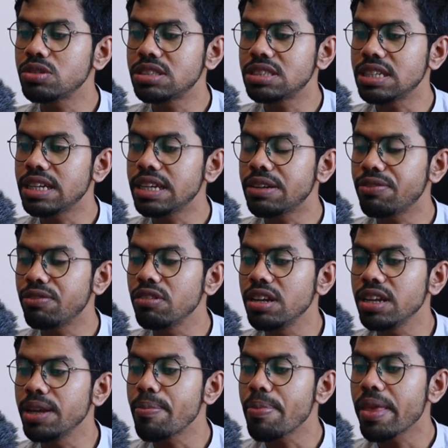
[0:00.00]
to see it
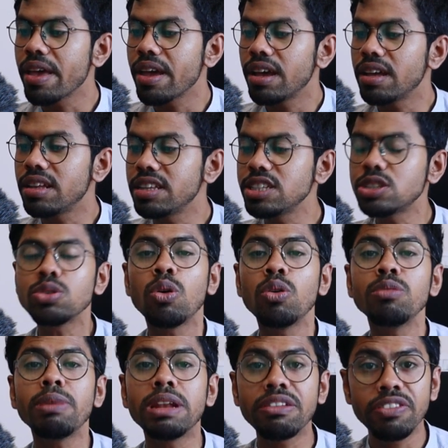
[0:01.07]
fully. This
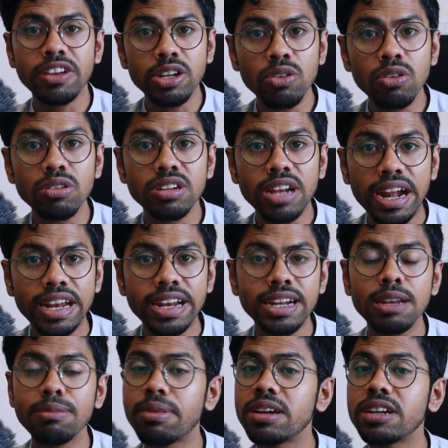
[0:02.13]
won't benefit you
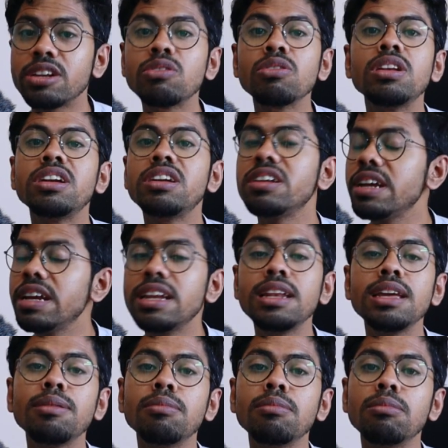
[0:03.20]
directly, but it will
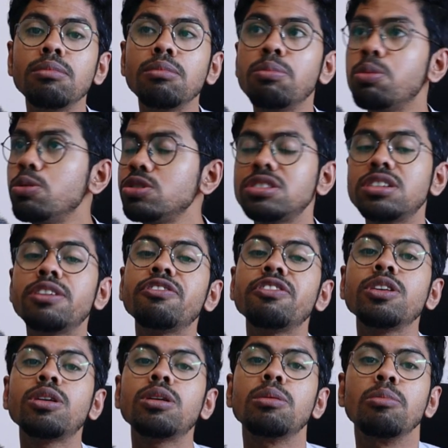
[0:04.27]
really boost up
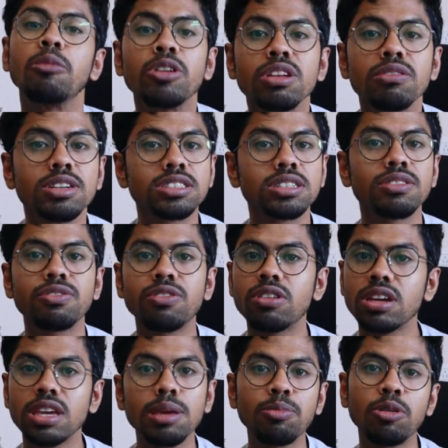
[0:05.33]
your motivation
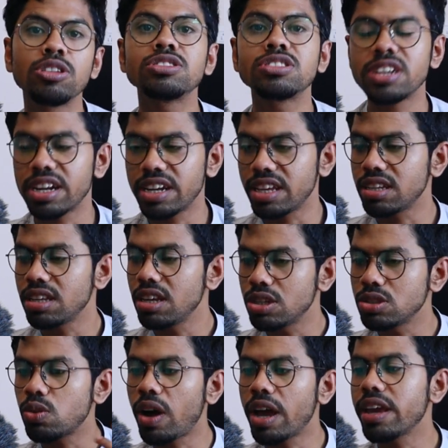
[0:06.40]
for keep on studying.
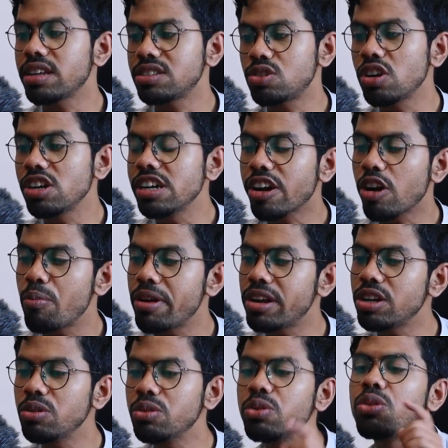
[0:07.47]
So I strongly
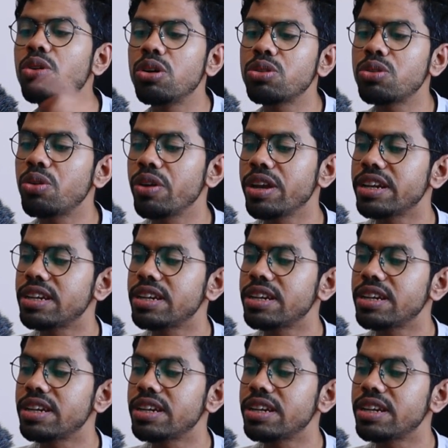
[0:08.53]
recommend you to go through